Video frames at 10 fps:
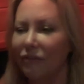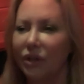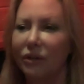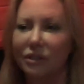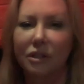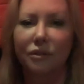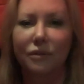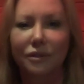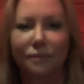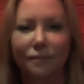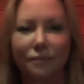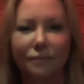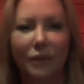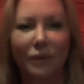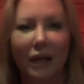no excuse,
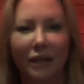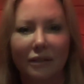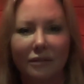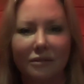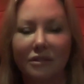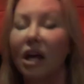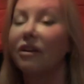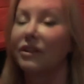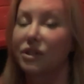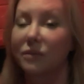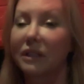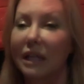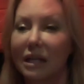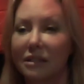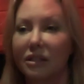okay? None of us really
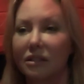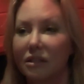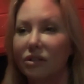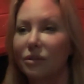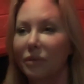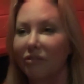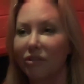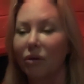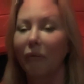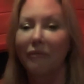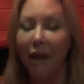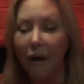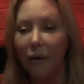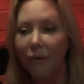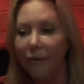has an excuse, but if you don't
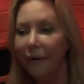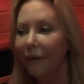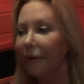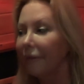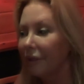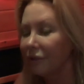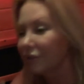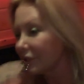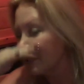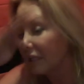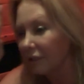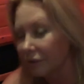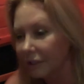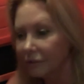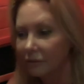know, then you're just
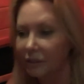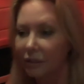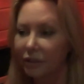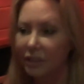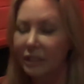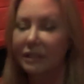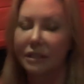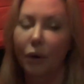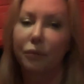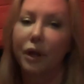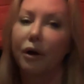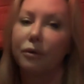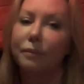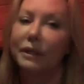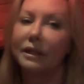ignorant. You know, you just don't know.
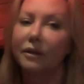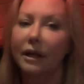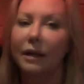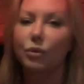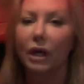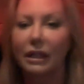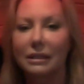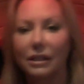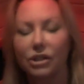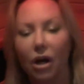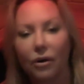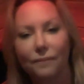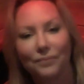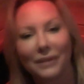But here I am trying to teach y'all.